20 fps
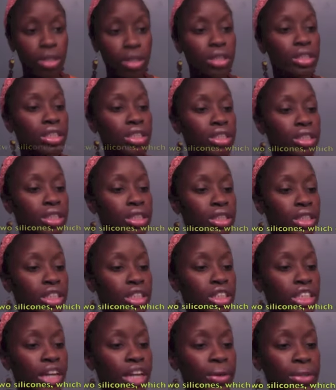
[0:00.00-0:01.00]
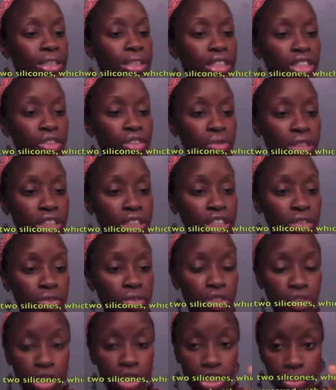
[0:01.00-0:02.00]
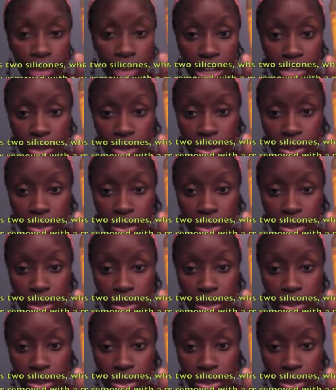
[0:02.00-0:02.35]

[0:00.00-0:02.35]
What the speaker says: This is the keratin and green tea restructurizer.